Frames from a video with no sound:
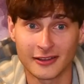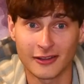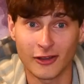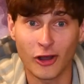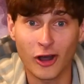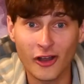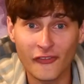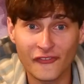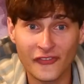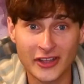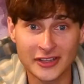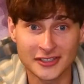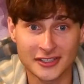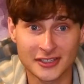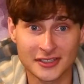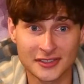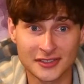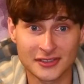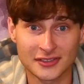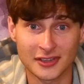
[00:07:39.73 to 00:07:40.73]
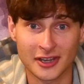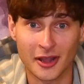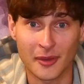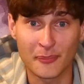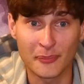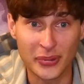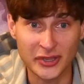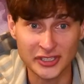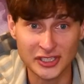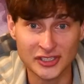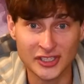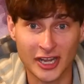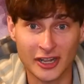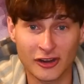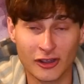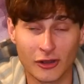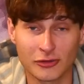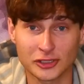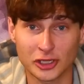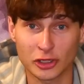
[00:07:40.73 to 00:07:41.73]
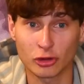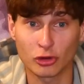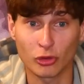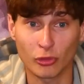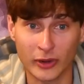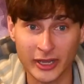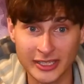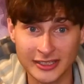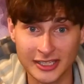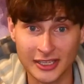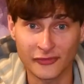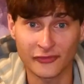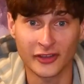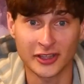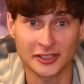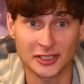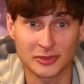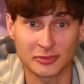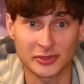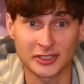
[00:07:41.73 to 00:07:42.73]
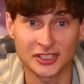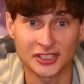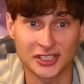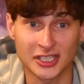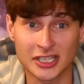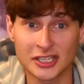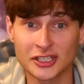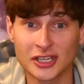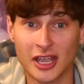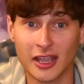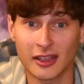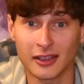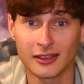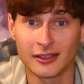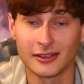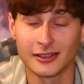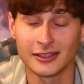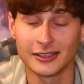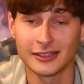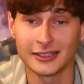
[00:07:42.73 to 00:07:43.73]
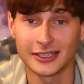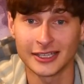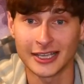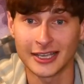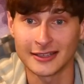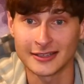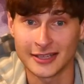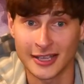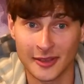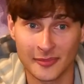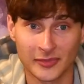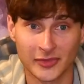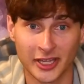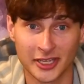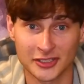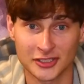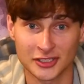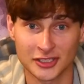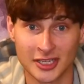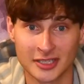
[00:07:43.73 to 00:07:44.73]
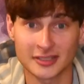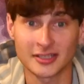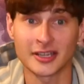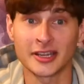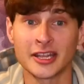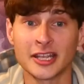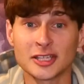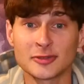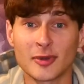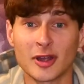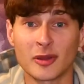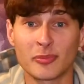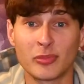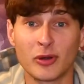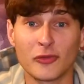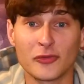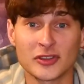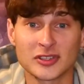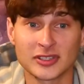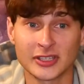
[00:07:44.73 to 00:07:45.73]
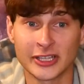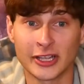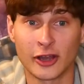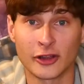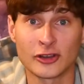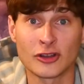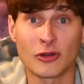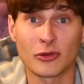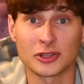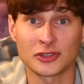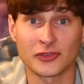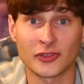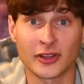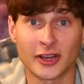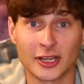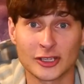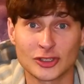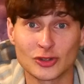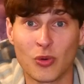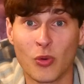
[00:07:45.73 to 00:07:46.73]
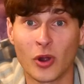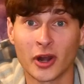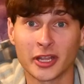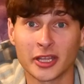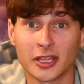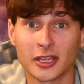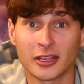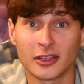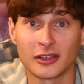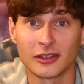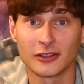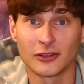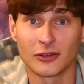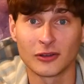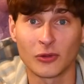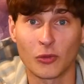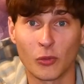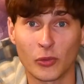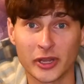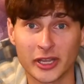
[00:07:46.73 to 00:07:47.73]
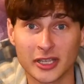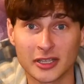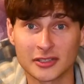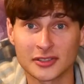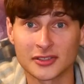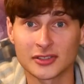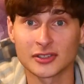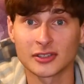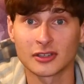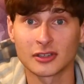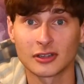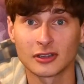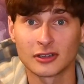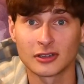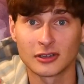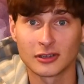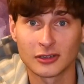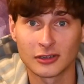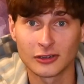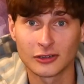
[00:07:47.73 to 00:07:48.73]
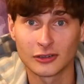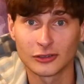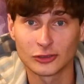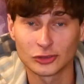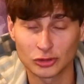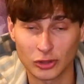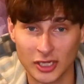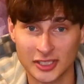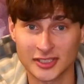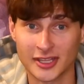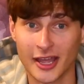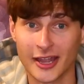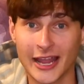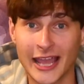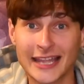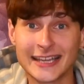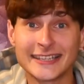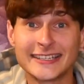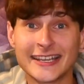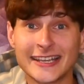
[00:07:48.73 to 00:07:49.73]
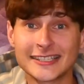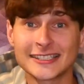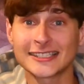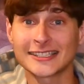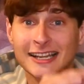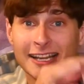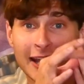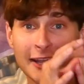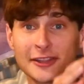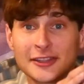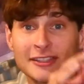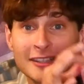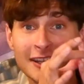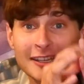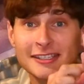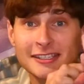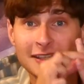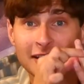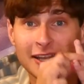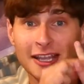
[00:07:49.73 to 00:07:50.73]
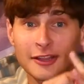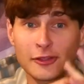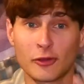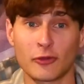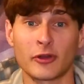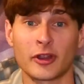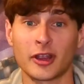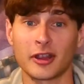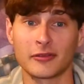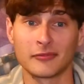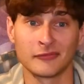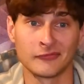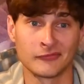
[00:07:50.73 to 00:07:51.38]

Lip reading: offenses, an ambitious head coach, and great defenses, but CJ is him, ladies and gents, and he's about to put this league on notice for the next 20 weeks. Trust that. And Diggs is going to get the ring.